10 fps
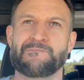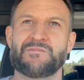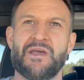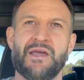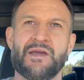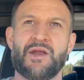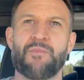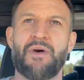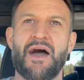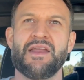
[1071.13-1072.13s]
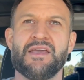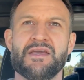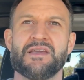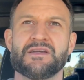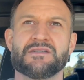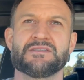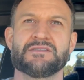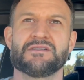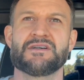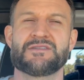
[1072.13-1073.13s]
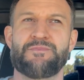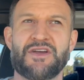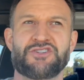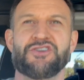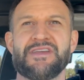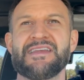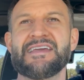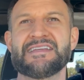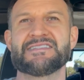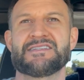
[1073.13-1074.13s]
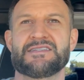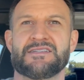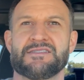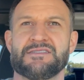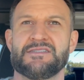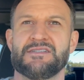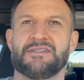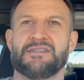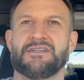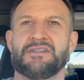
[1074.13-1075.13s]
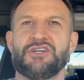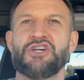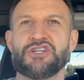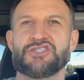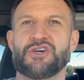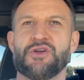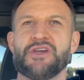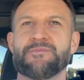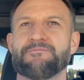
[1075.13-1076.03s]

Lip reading: And our body especially needs good sodium,